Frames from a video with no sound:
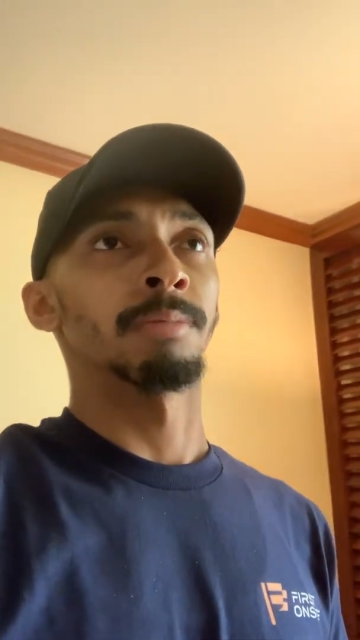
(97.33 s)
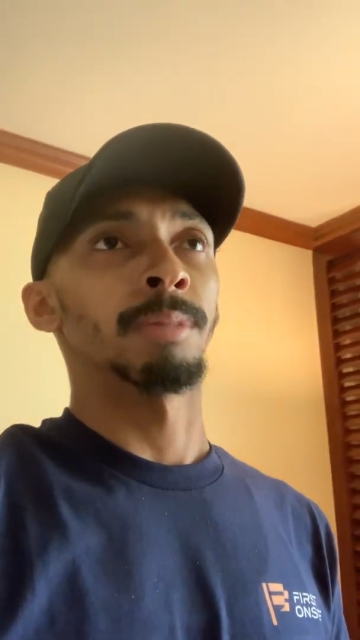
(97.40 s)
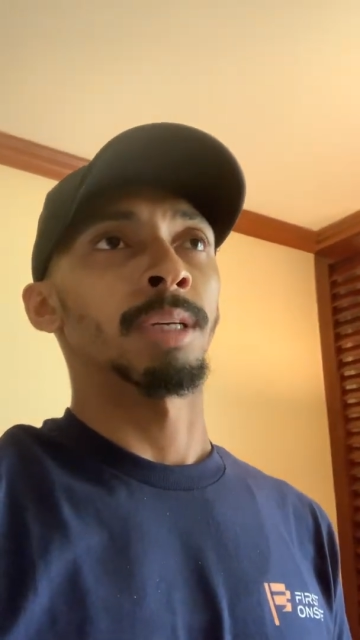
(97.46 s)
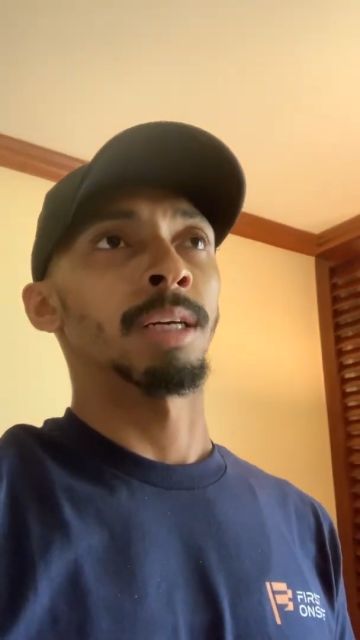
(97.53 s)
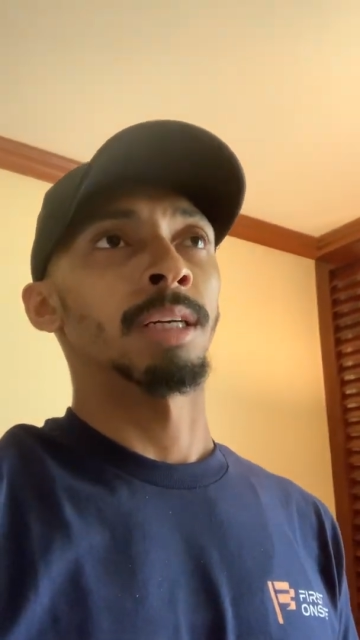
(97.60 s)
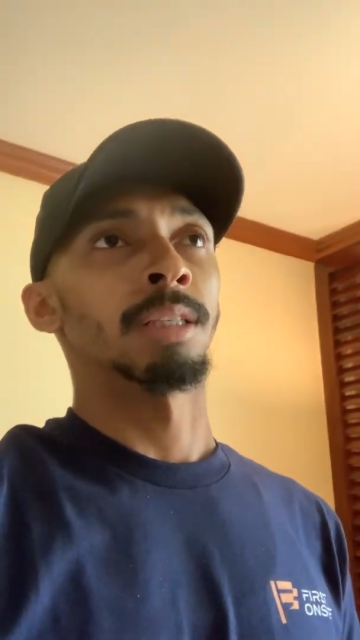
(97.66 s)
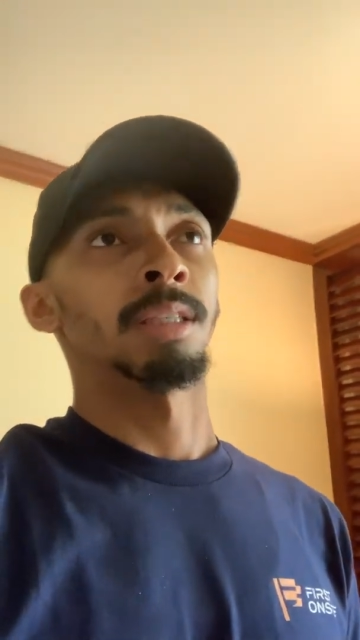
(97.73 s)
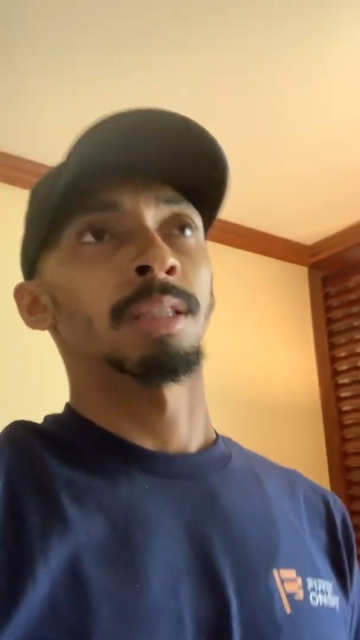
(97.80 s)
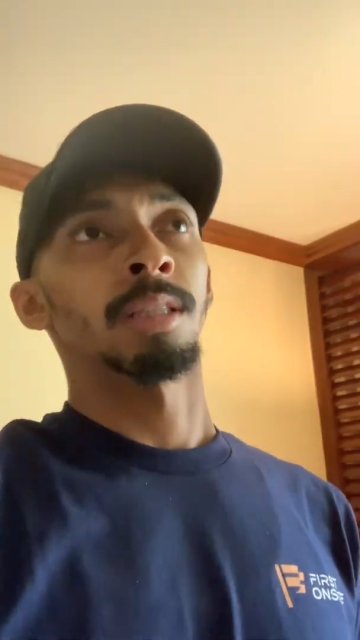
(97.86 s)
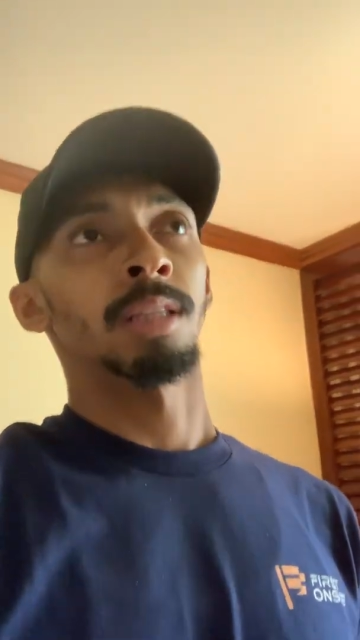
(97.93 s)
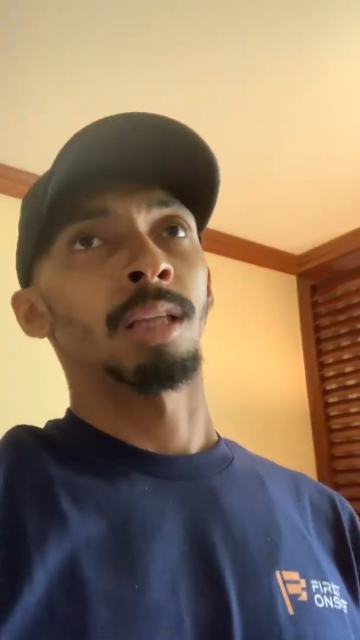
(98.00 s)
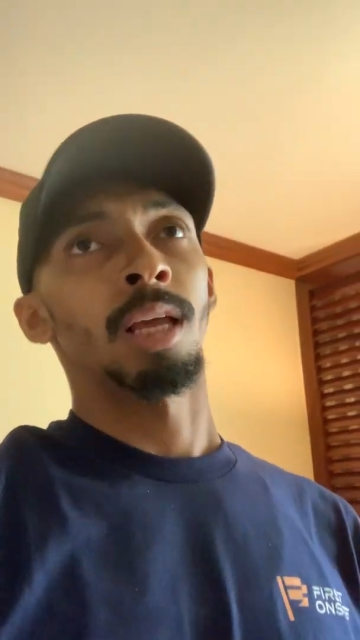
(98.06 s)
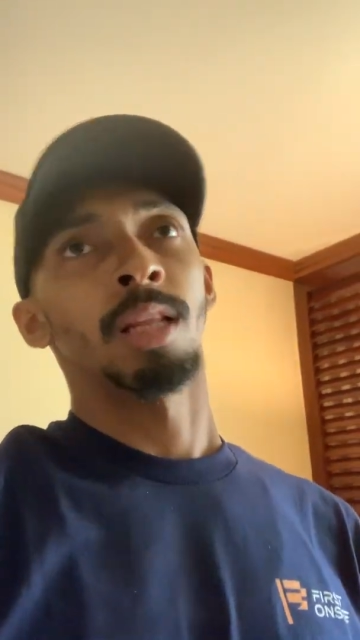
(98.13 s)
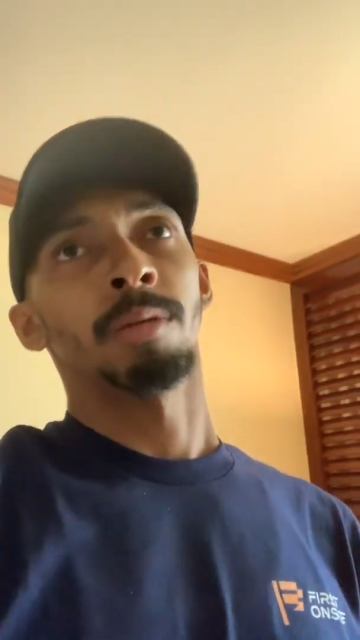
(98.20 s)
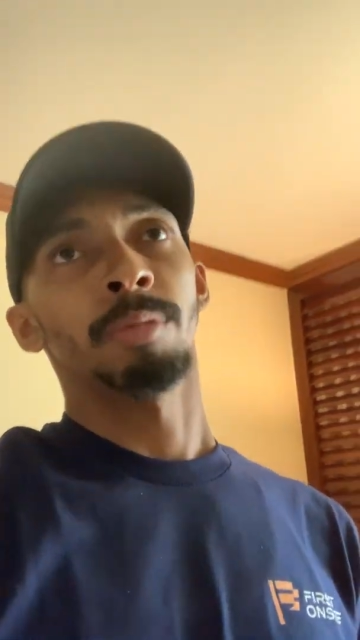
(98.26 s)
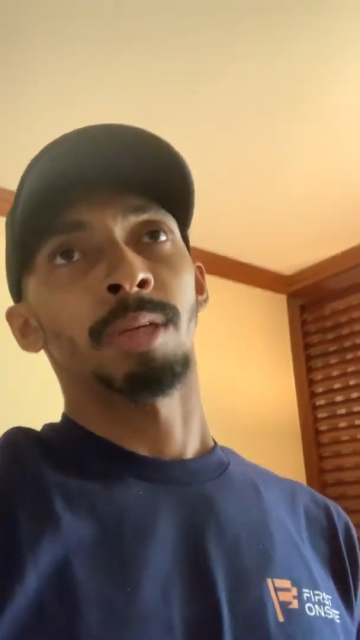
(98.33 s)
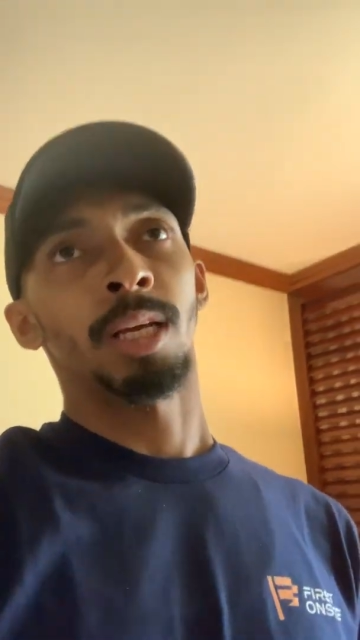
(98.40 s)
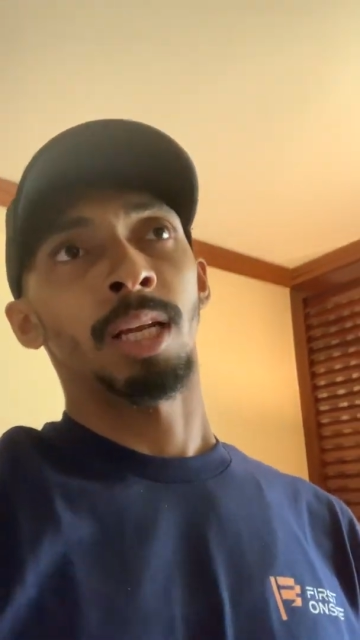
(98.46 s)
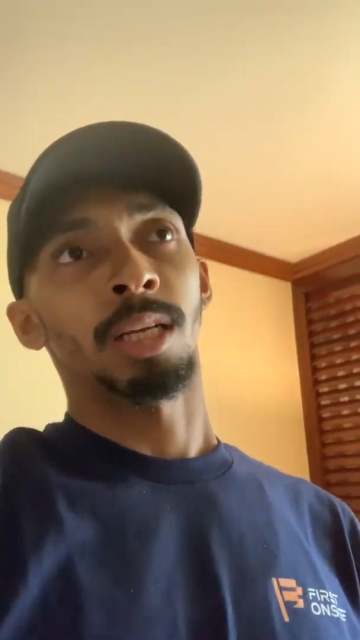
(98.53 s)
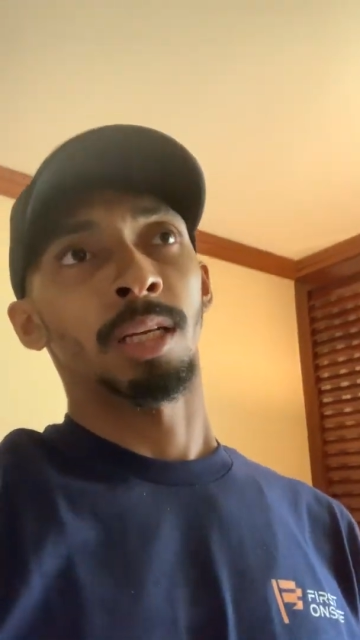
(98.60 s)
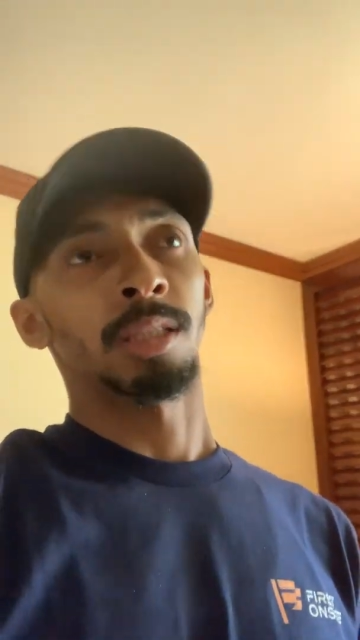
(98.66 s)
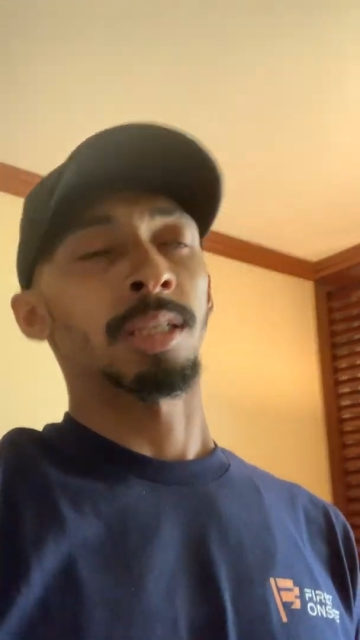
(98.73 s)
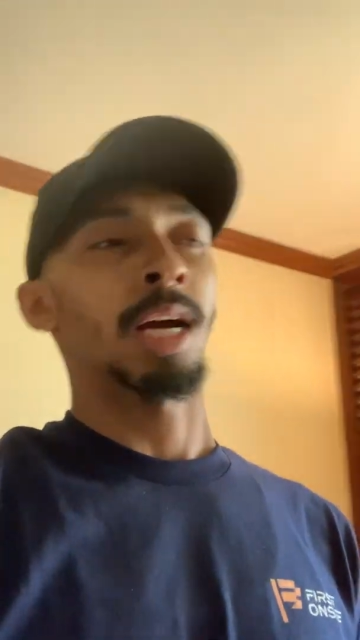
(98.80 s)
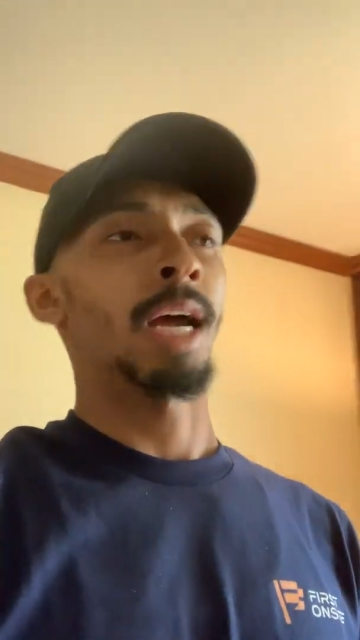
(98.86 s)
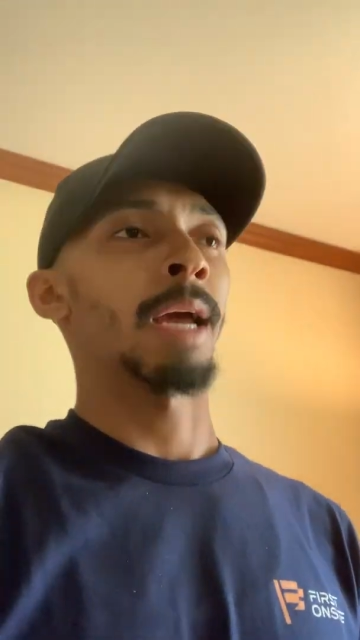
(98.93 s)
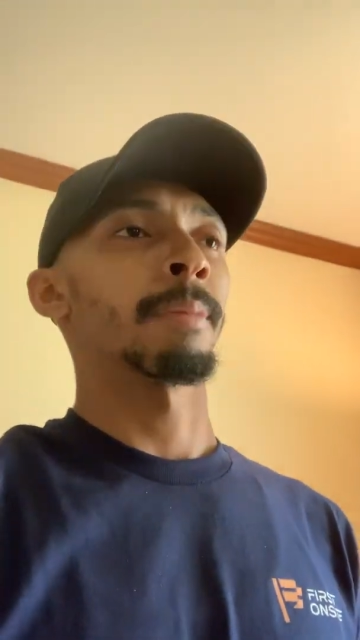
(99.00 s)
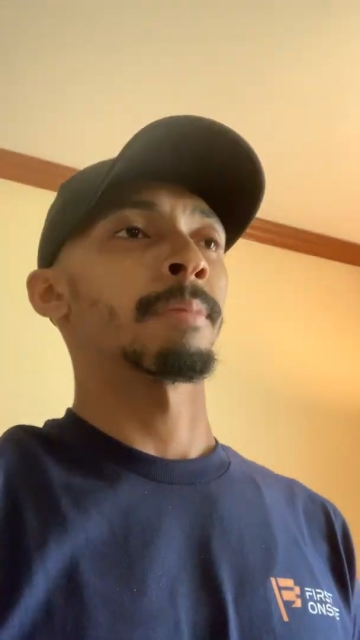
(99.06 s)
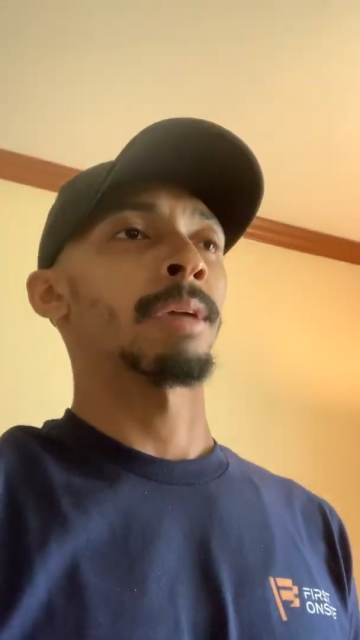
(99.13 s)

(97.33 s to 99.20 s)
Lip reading: because in the beginning of time,